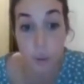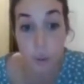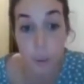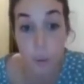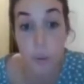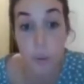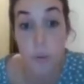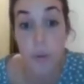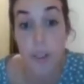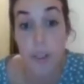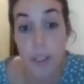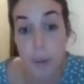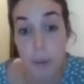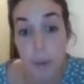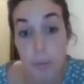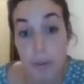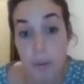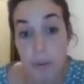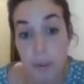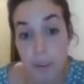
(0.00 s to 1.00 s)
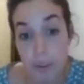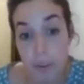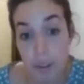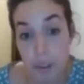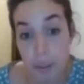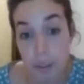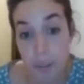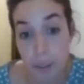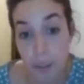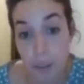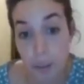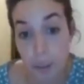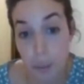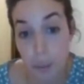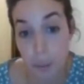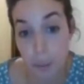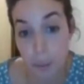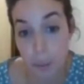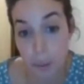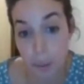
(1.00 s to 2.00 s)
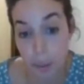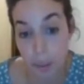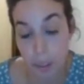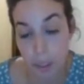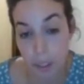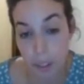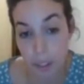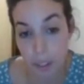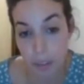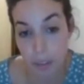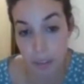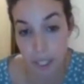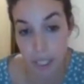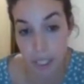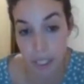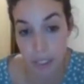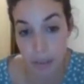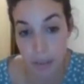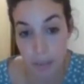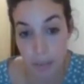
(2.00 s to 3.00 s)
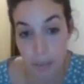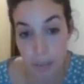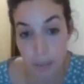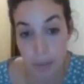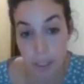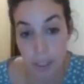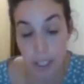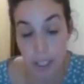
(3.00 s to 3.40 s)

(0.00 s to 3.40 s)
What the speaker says: through the orbifold fundamental group of S.